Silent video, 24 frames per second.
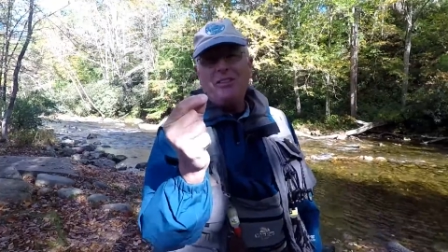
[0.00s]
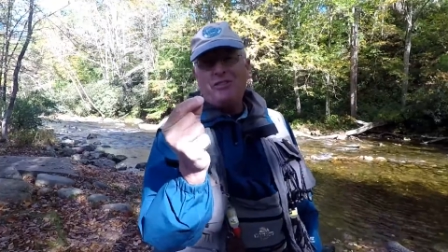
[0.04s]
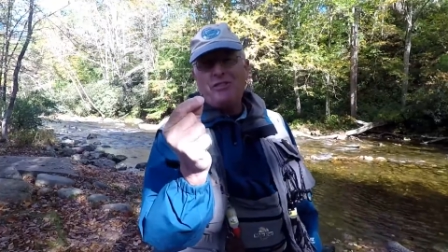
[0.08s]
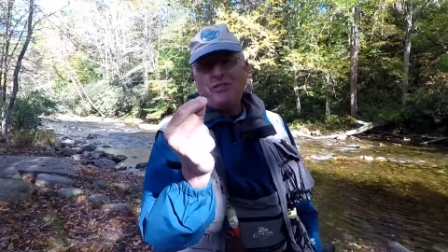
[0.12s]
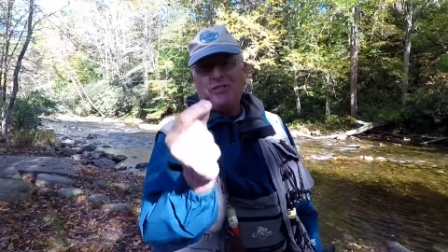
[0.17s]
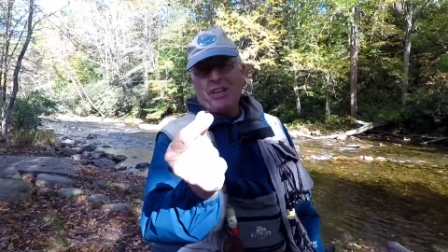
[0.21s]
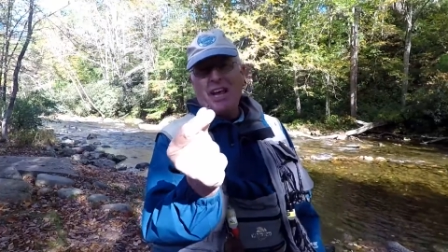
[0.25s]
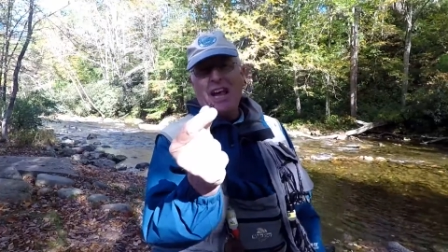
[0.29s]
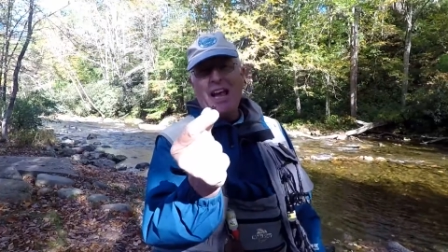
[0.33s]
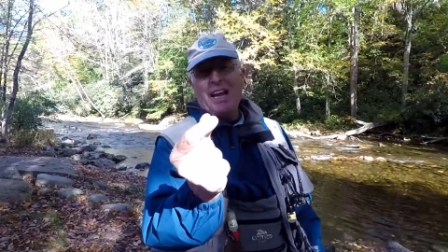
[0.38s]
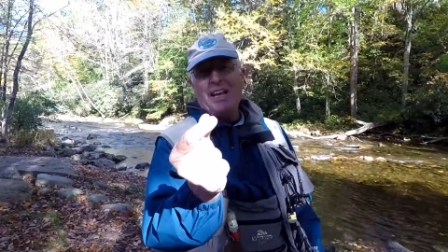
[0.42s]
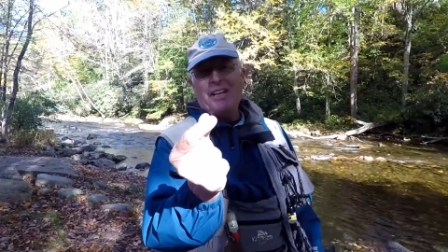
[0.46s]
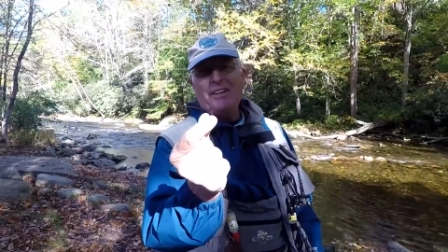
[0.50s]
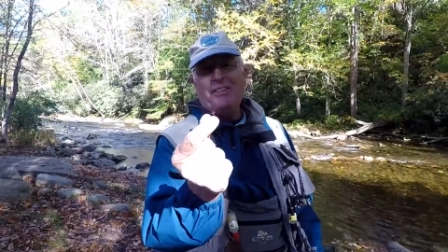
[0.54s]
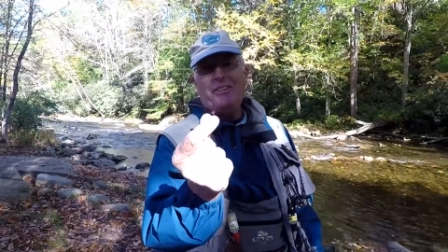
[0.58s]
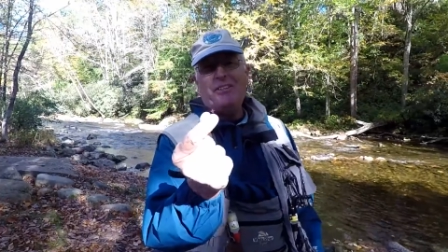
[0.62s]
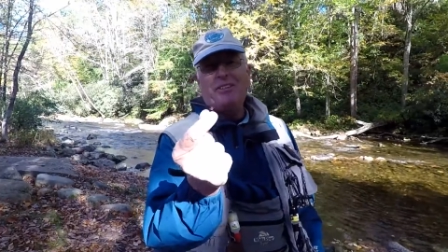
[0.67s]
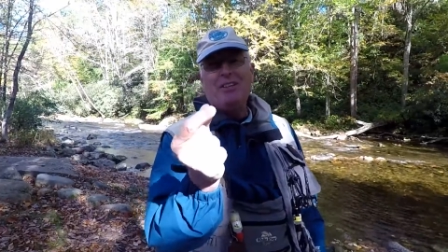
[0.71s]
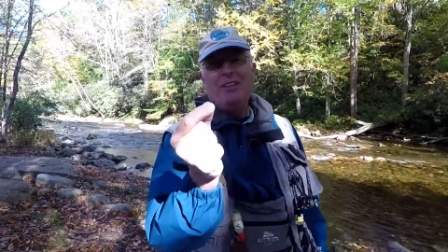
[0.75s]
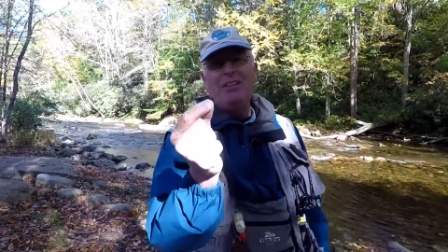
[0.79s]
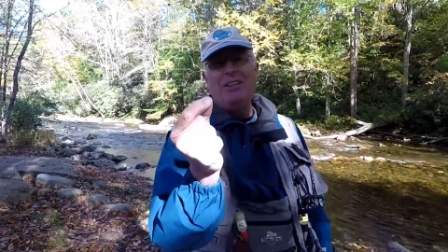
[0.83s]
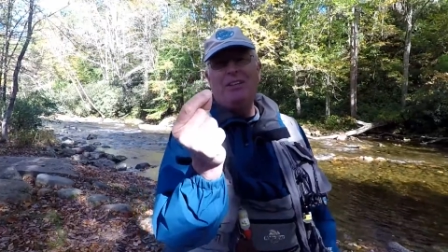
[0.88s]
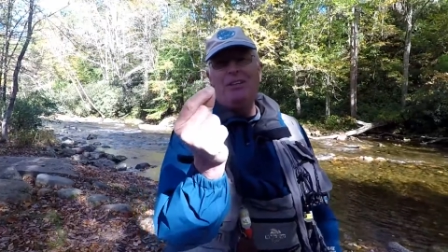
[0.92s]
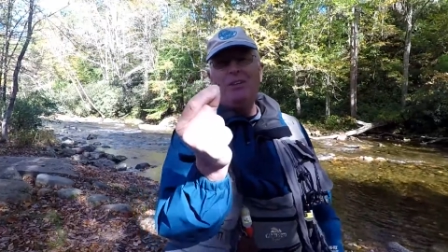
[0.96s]

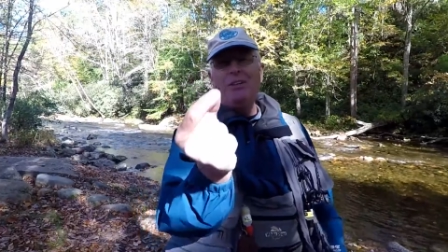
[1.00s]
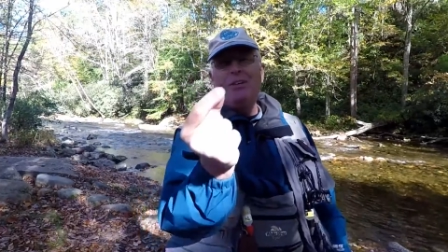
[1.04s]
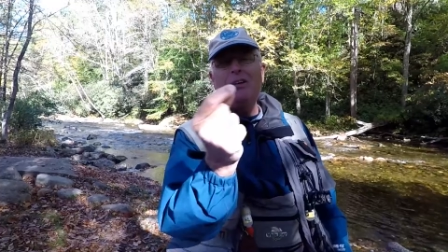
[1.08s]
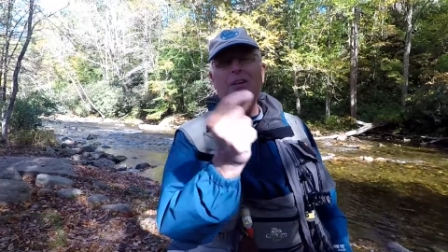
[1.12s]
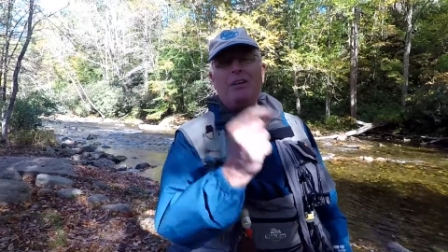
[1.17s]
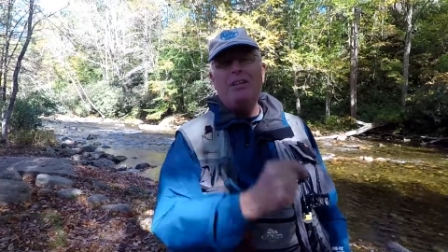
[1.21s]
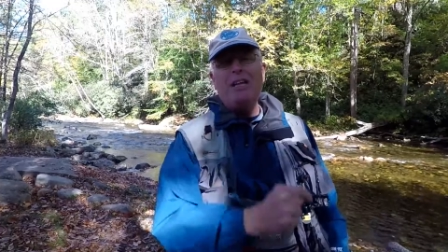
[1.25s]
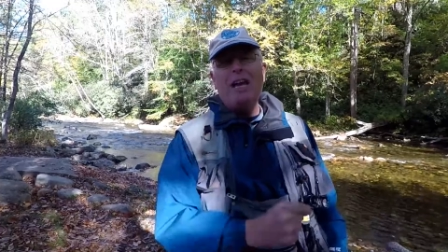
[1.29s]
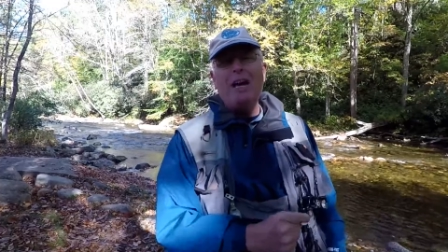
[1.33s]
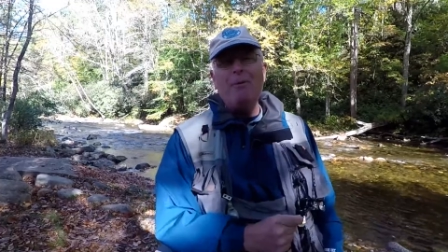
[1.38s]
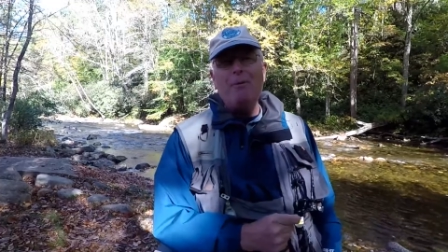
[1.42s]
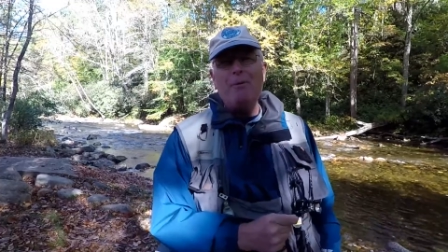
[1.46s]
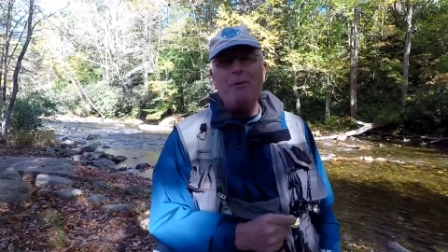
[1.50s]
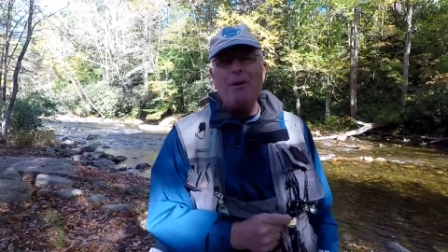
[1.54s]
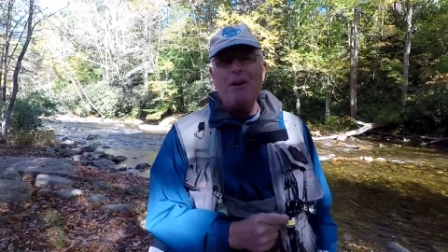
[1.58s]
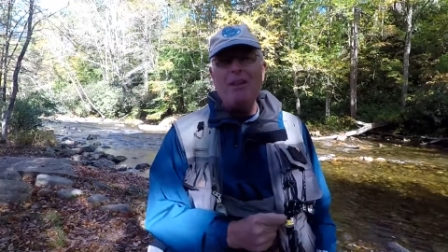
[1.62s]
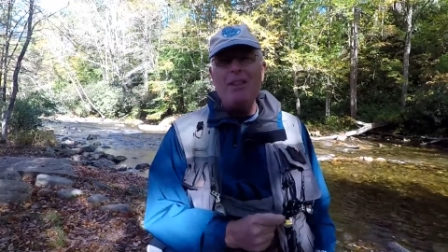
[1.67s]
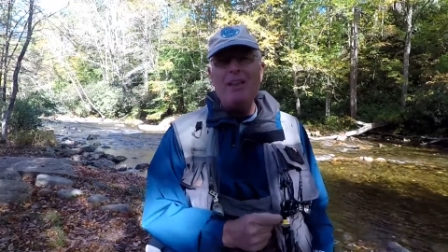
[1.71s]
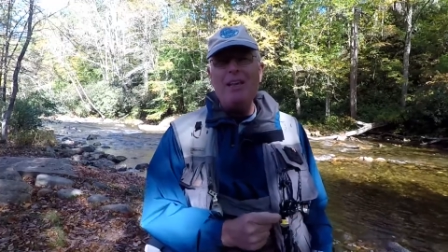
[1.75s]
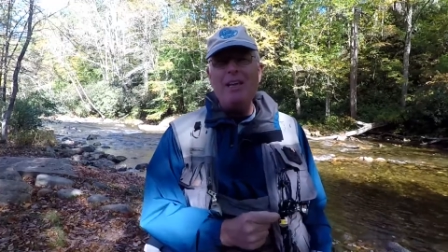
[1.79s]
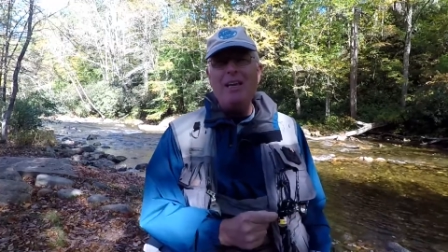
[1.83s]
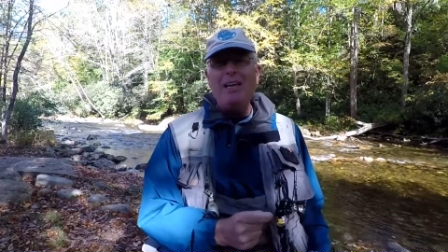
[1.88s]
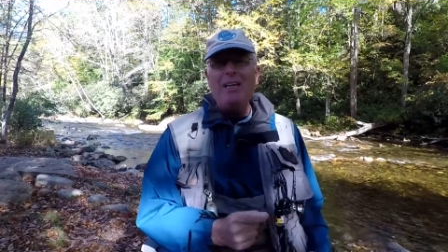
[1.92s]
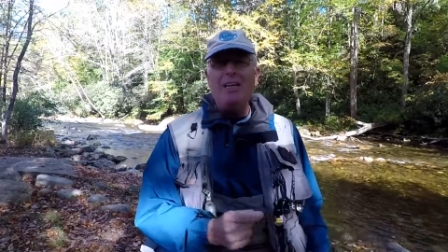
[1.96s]
cents you can get one
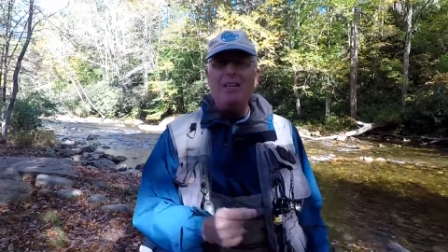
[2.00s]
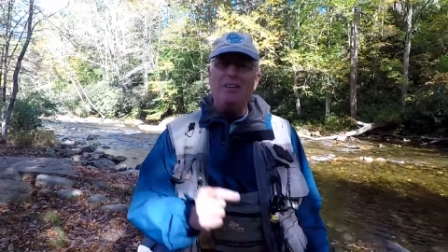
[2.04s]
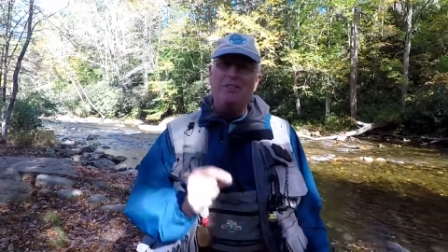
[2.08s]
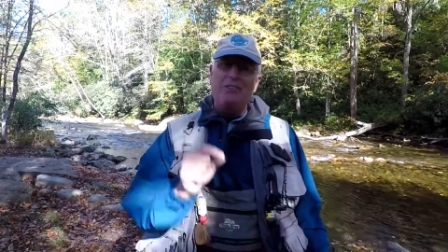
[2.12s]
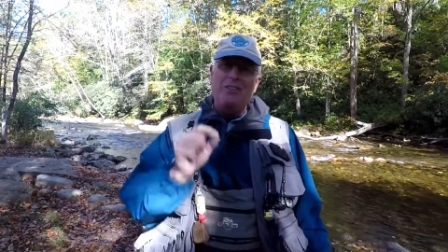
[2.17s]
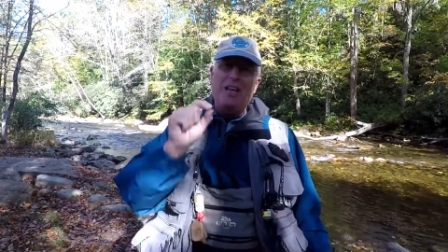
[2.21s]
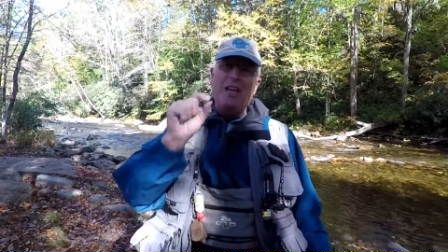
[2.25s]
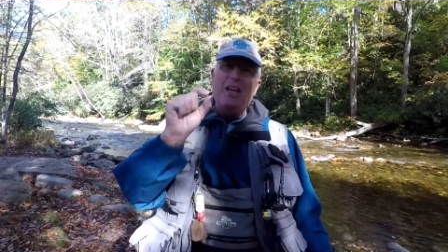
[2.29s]
of these.